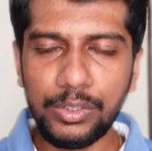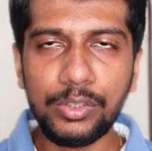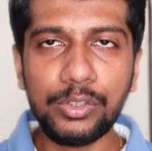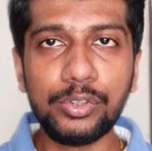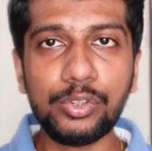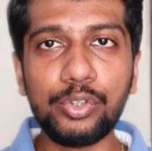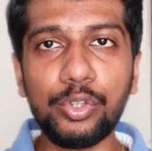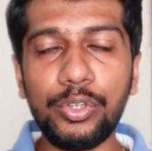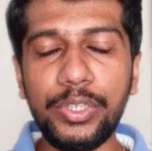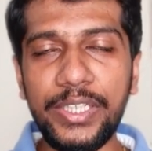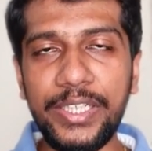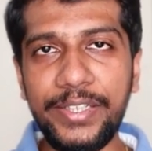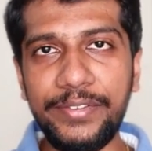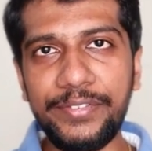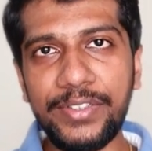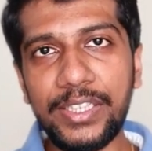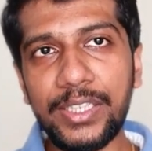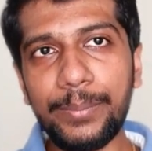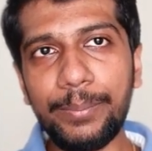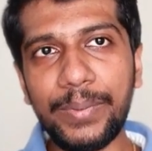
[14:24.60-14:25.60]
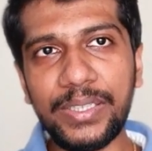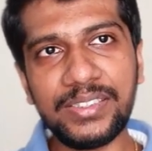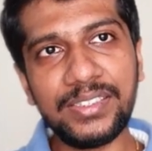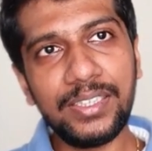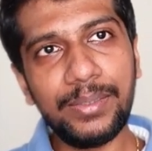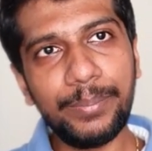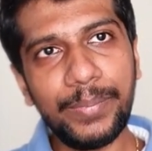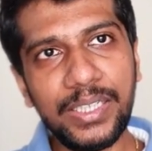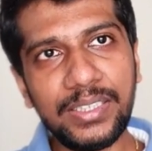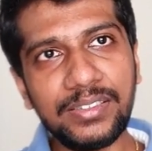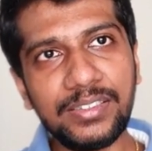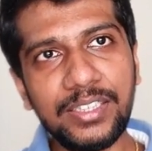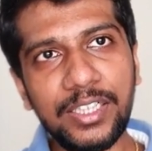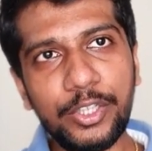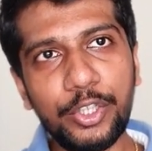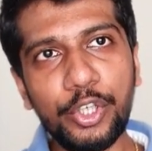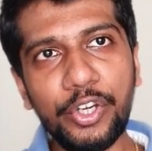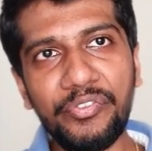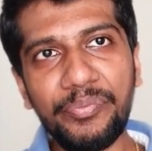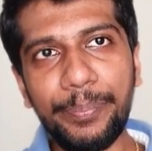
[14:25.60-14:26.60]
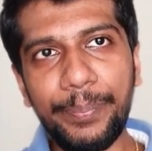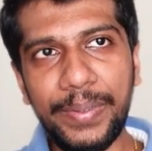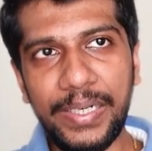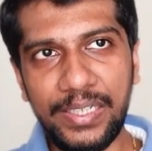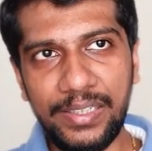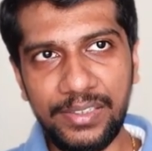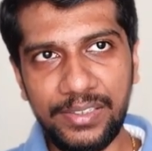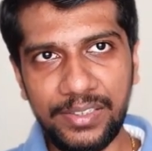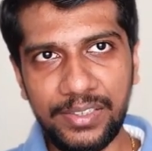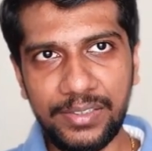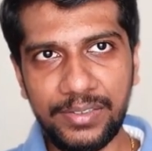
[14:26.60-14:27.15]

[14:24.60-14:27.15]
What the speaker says: So even the muscle mass that you have built,